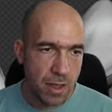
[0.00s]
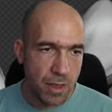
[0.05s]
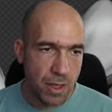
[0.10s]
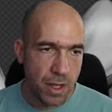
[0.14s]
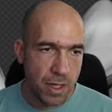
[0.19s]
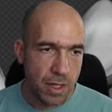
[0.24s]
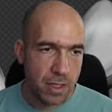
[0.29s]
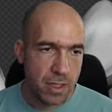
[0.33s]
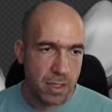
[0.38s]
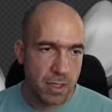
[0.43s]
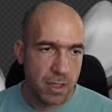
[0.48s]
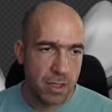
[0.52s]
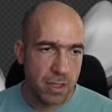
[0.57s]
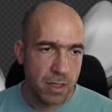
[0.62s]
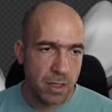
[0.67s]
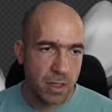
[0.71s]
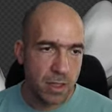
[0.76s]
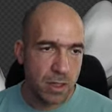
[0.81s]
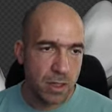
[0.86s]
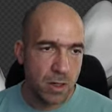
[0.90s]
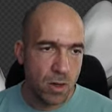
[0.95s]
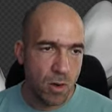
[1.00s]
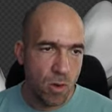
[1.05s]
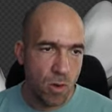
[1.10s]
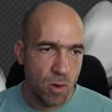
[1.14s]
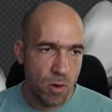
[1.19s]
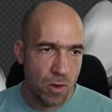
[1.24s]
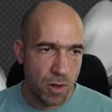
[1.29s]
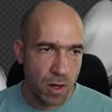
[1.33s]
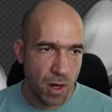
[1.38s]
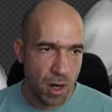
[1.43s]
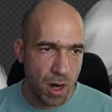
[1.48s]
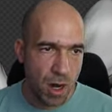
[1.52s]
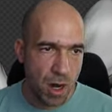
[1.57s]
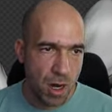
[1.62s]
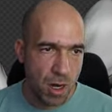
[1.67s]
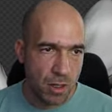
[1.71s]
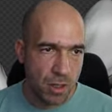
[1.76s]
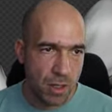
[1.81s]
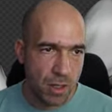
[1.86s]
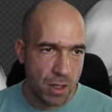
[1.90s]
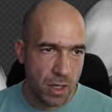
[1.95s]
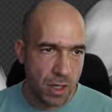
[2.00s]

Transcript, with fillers: things or hard